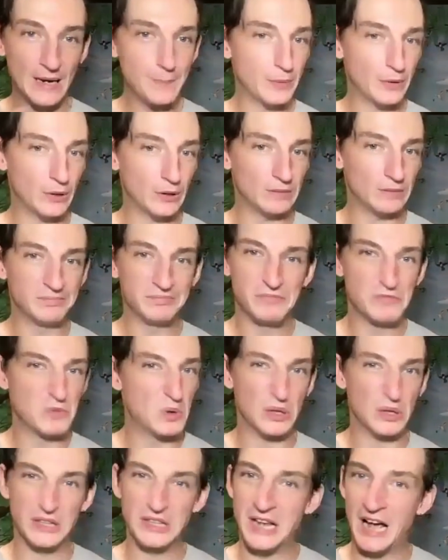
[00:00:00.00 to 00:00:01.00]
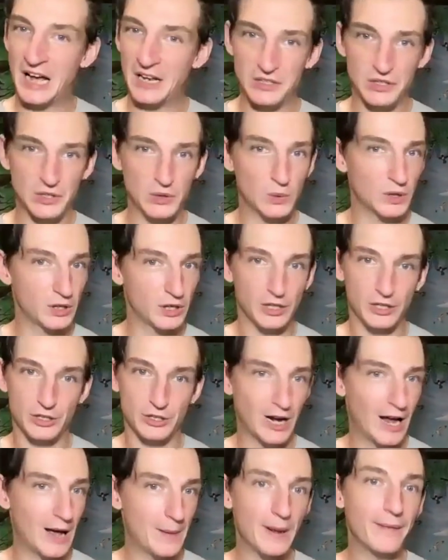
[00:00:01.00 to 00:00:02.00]
People will not do a
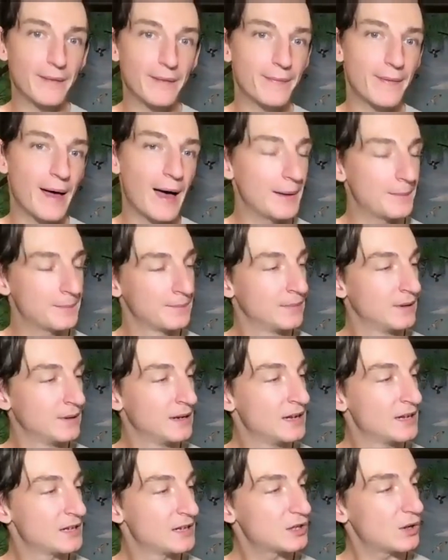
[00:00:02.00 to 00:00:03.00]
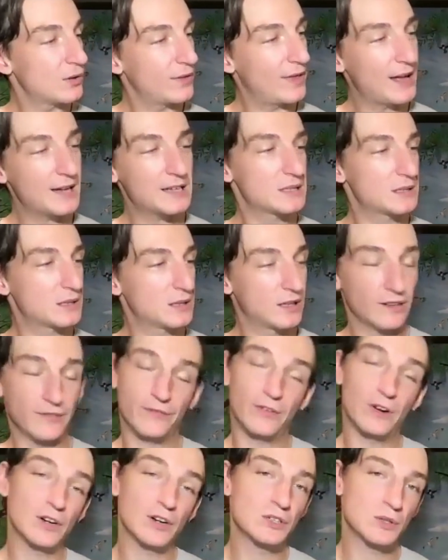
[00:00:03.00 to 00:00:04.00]
good job at that. So that's
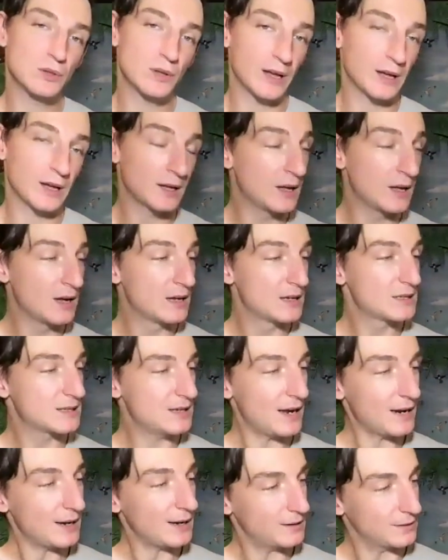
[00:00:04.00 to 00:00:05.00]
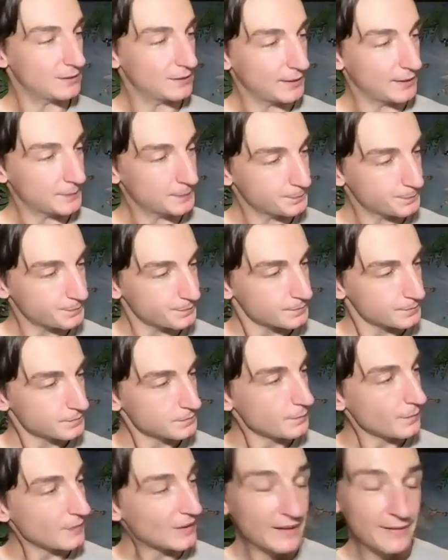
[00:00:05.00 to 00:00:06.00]
the first thing. Secondly,
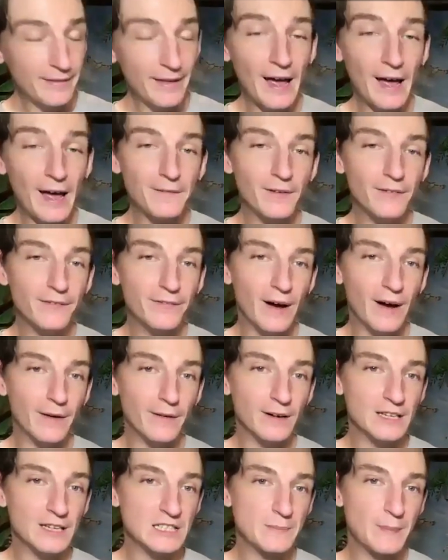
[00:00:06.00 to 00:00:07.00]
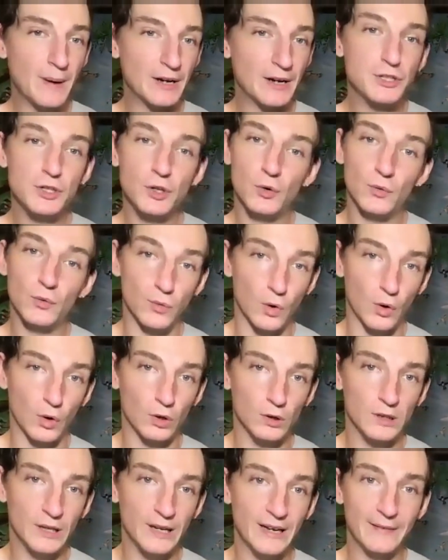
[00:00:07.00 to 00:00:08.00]
they have a very special
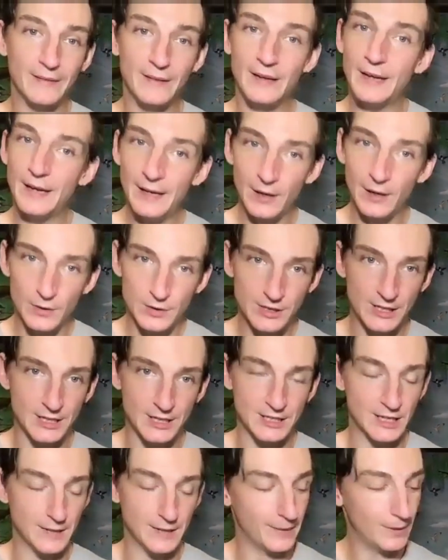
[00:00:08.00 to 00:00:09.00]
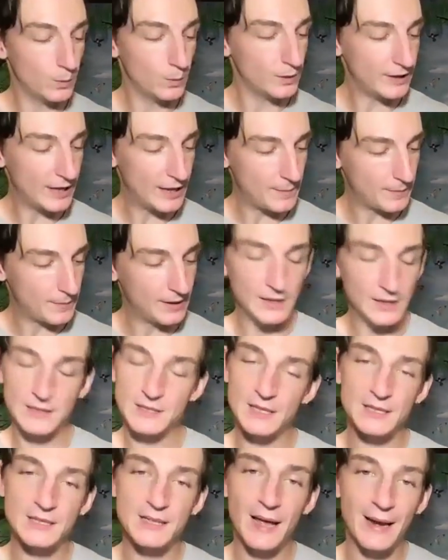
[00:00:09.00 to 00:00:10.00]
role in the ecosystem. And what that
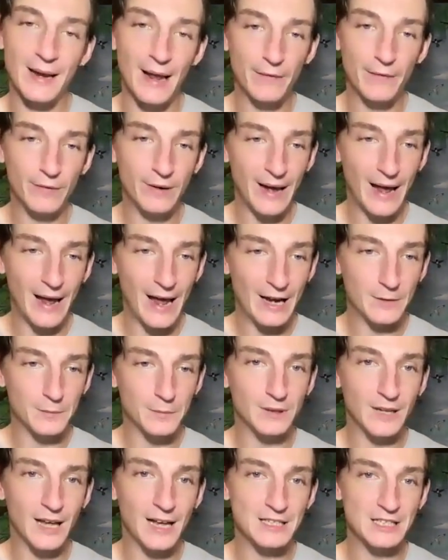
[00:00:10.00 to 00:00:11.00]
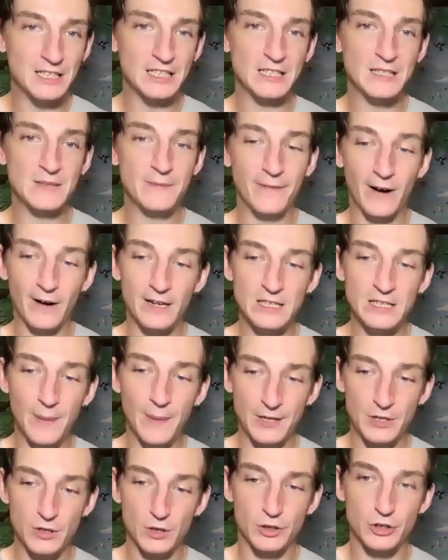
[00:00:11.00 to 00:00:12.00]
means is that every animal has a very
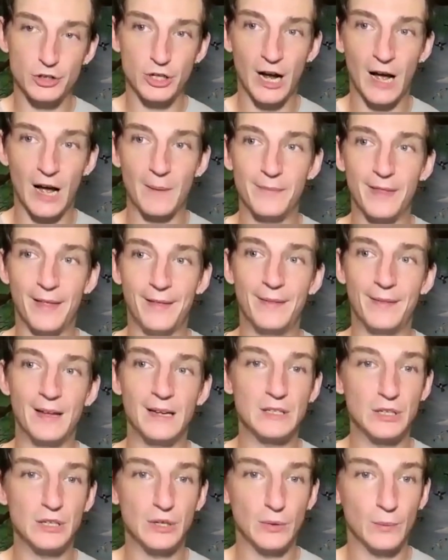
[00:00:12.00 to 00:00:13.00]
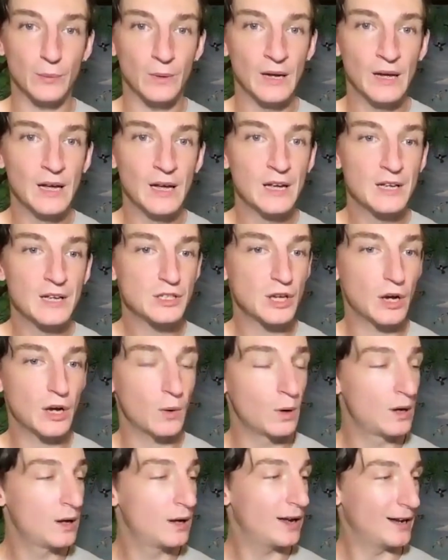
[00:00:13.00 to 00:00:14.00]
special job that they do.
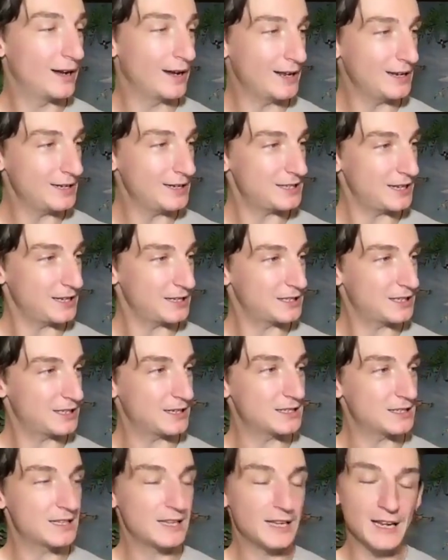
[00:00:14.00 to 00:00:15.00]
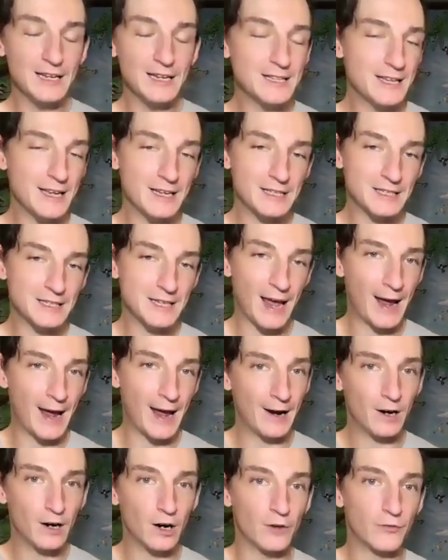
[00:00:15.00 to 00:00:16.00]
So in his instance, he takes
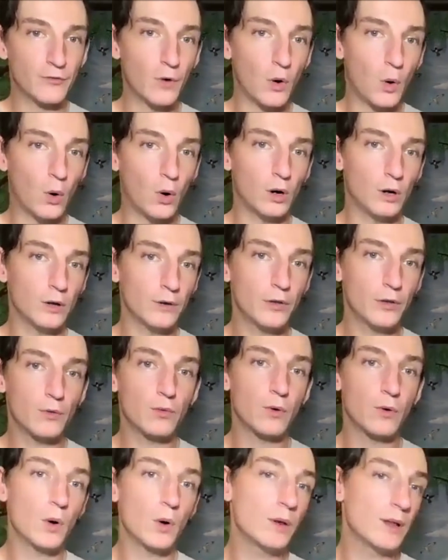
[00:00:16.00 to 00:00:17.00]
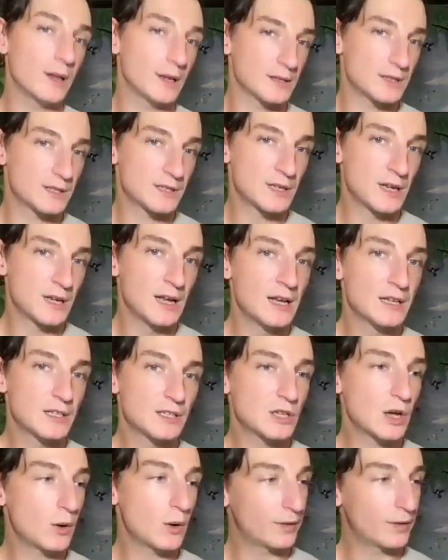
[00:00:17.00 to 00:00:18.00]
care of all the rodents.
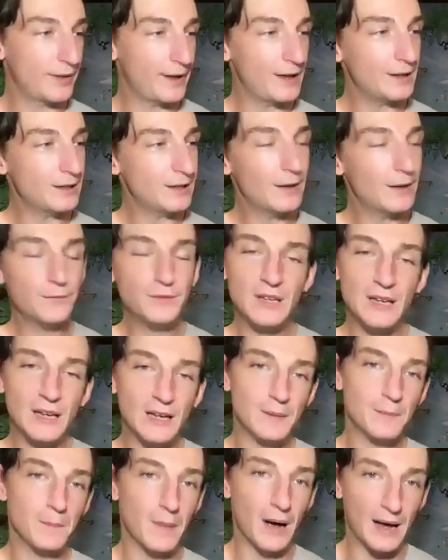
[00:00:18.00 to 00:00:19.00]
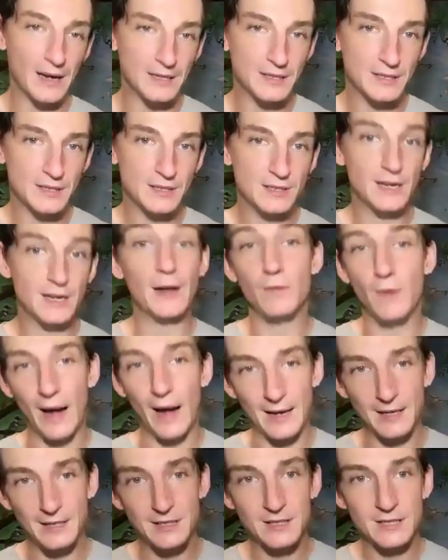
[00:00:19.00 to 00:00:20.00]
So they love to eat mice
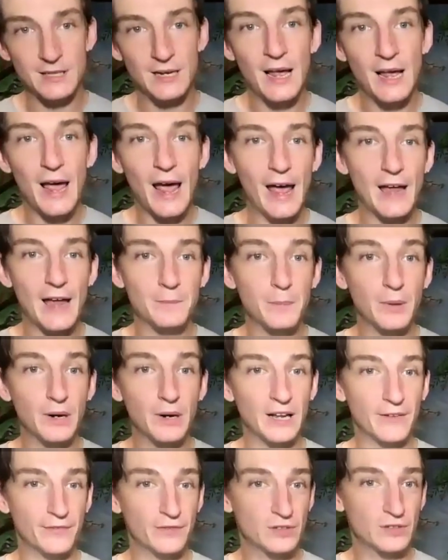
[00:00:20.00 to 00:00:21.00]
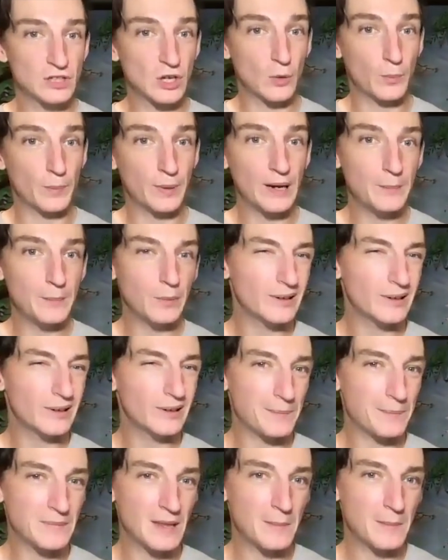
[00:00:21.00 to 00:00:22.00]
and rats. And but if so
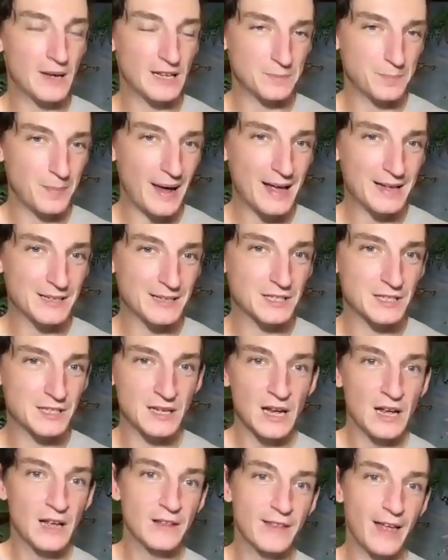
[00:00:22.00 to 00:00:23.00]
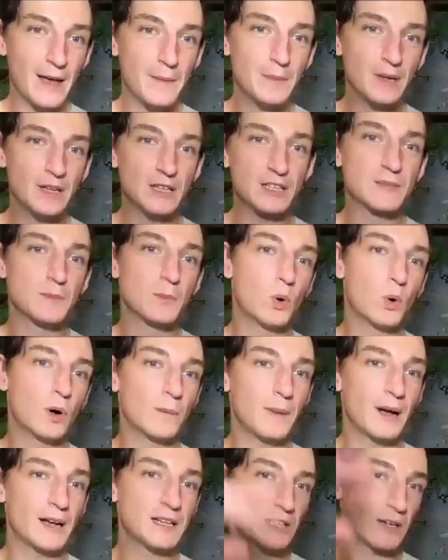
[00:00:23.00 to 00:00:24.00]
people kept them as pets, that means
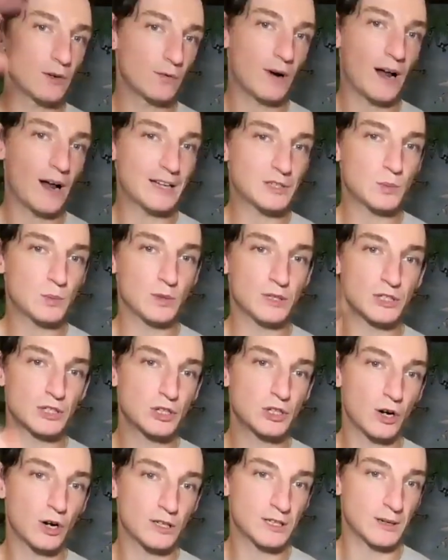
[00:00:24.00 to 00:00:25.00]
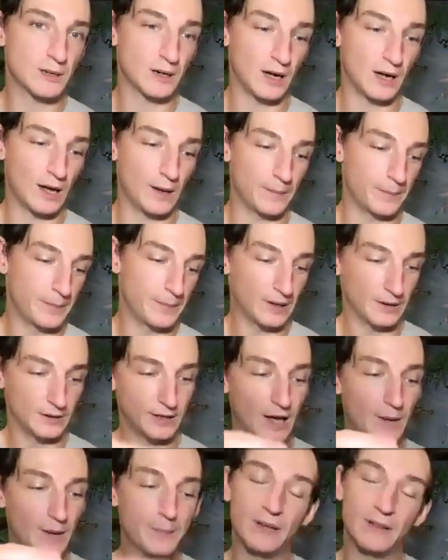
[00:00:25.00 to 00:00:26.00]
more mice and rats would start to
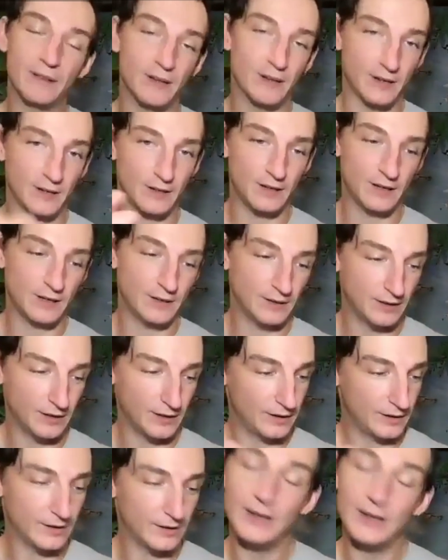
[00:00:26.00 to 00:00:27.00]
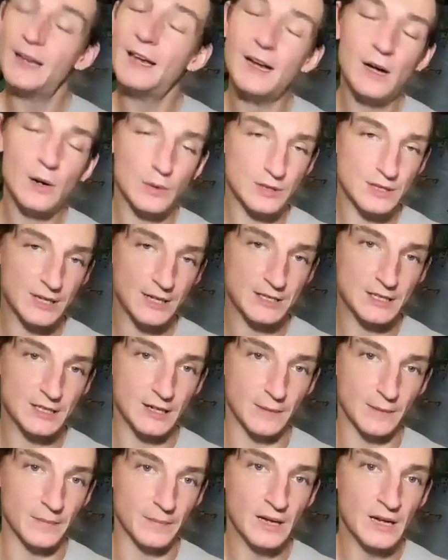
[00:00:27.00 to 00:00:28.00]
build up in the
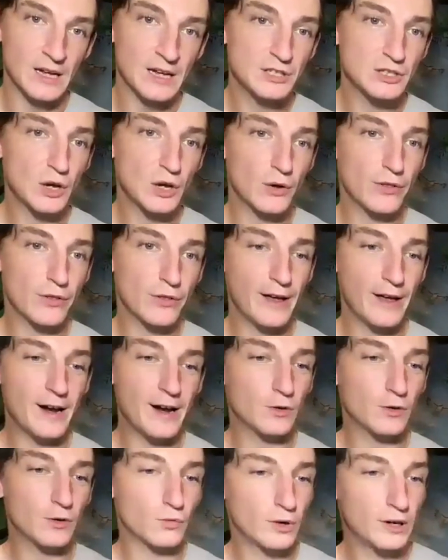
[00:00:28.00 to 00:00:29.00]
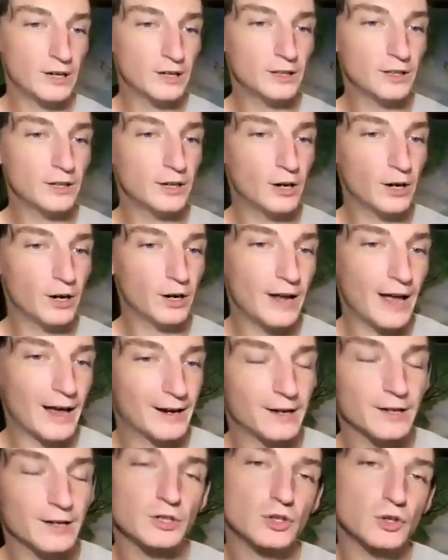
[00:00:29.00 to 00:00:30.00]
ecosystem. So they are really good
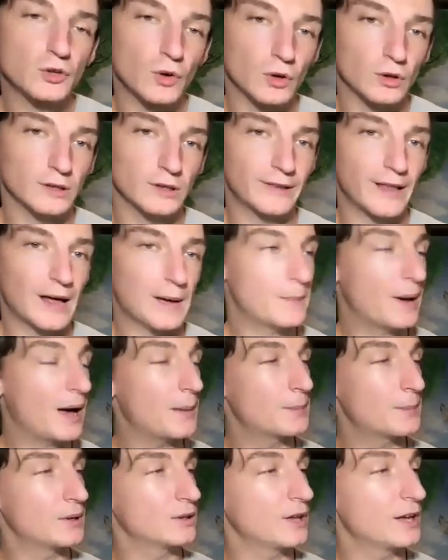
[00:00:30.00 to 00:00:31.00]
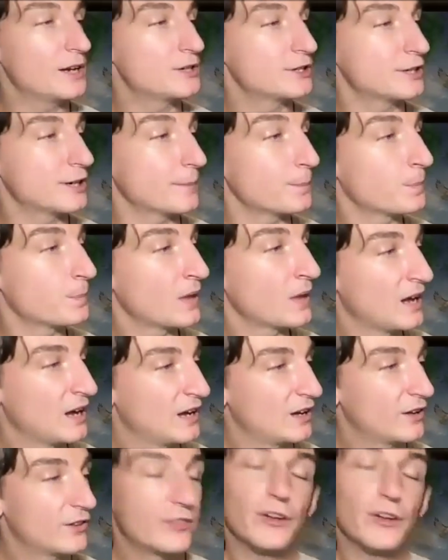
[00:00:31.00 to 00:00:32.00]
at controlling that population.
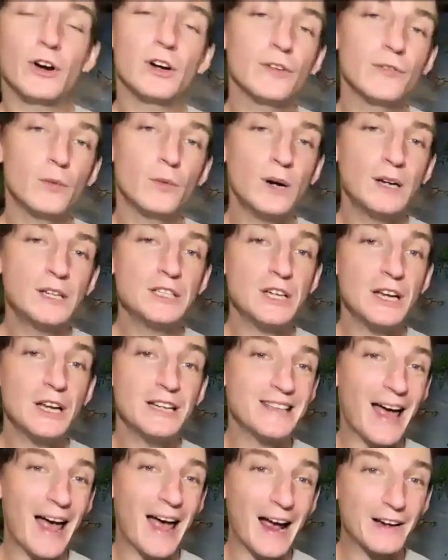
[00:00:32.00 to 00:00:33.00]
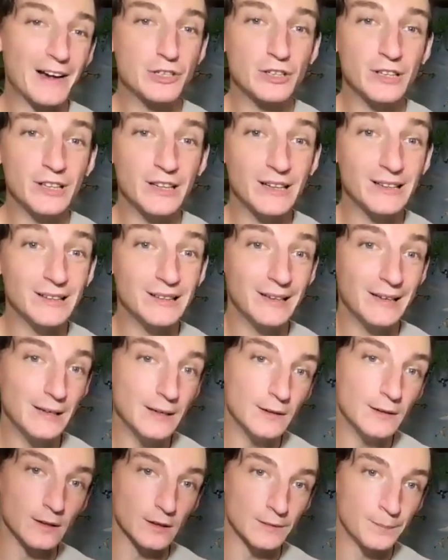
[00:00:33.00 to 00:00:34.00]
Third of which, it's actually
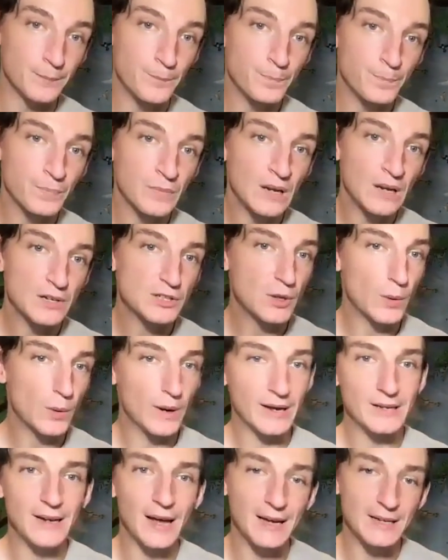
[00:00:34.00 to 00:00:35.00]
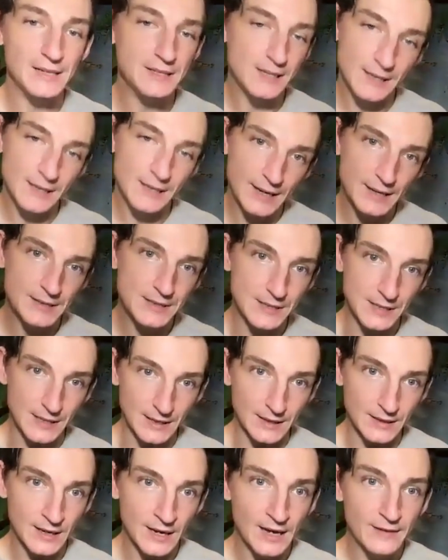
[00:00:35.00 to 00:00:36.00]
illegal. So in
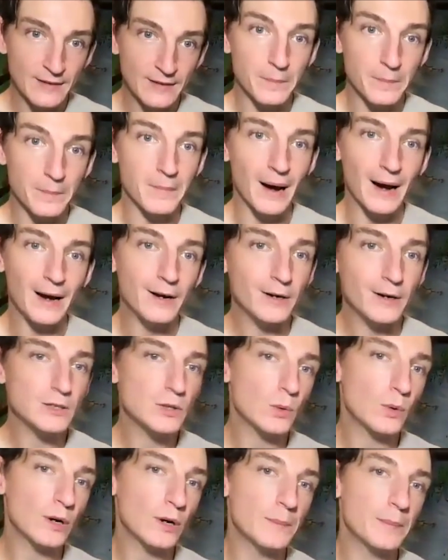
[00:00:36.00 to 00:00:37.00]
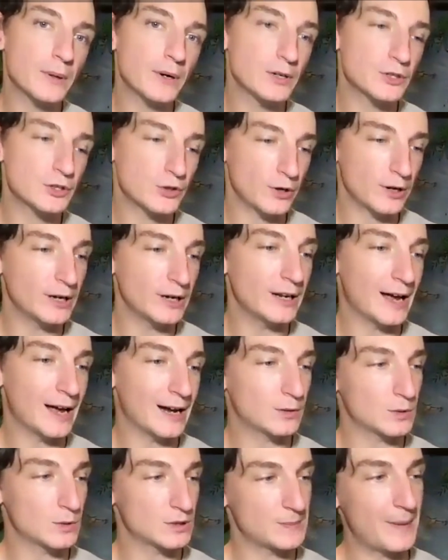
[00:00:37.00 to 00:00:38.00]
1918, the Migratory Bird
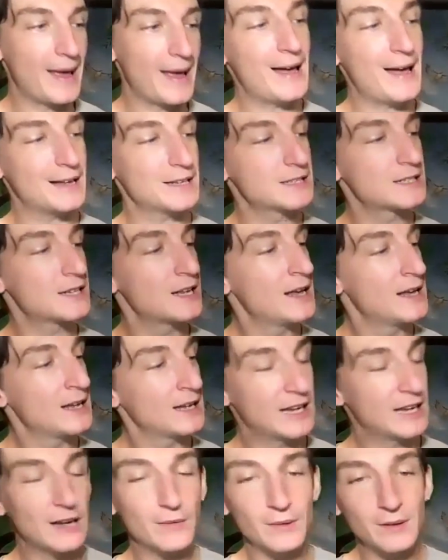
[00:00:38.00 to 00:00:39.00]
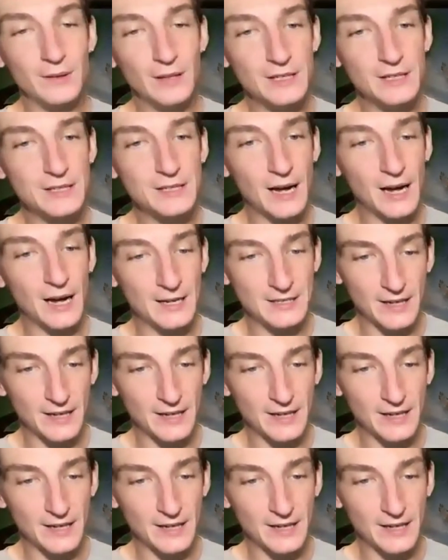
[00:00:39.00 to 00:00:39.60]
Treaty Act was passed, giving these